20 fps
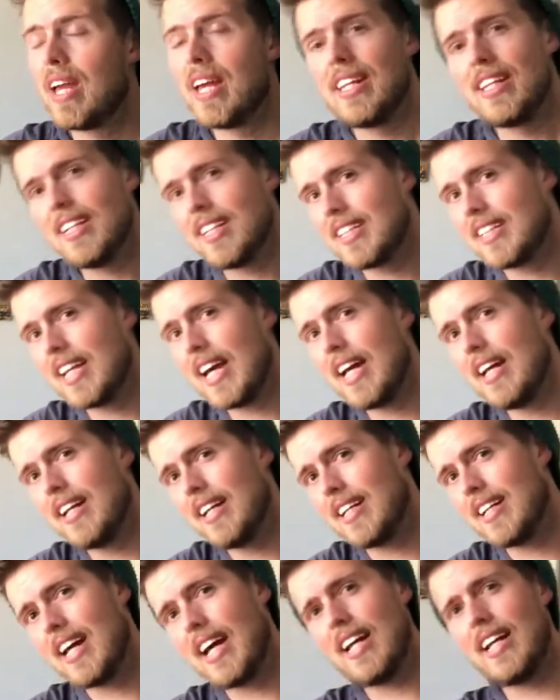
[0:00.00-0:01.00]
And this
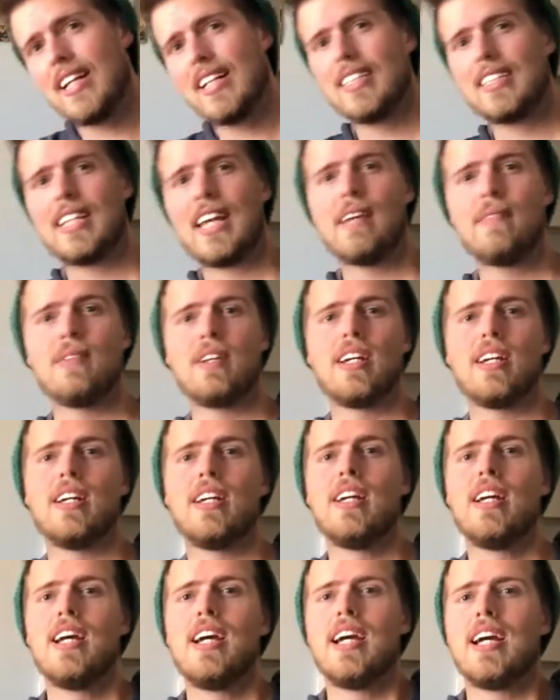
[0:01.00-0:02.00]
this came
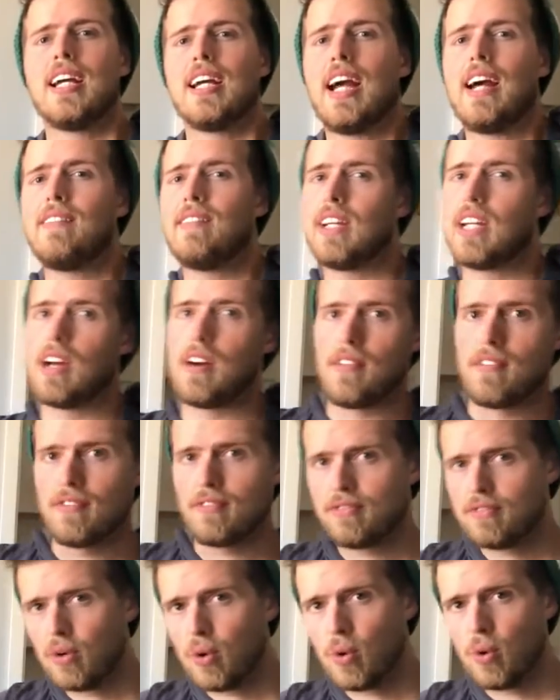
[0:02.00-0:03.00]
to kind of like a
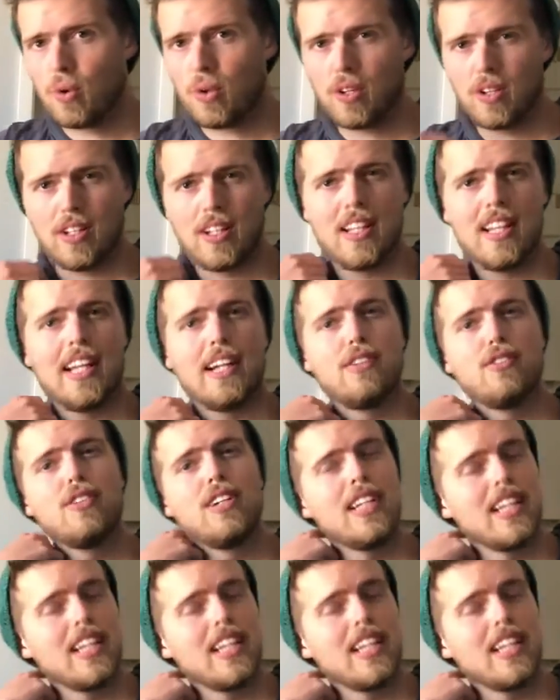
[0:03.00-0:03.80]
full, like,